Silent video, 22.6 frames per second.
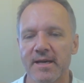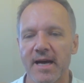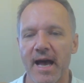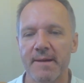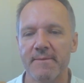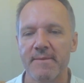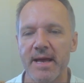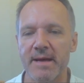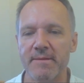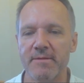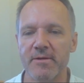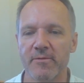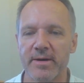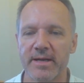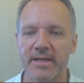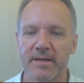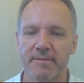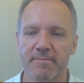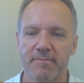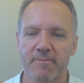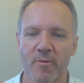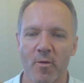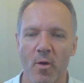and maybe win
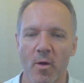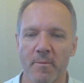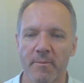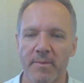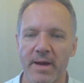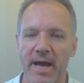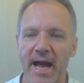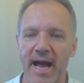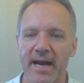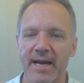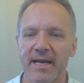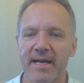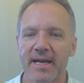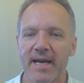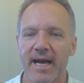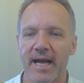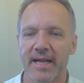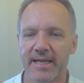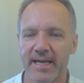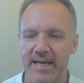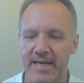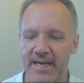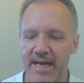the pawn back
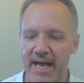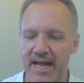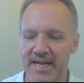and then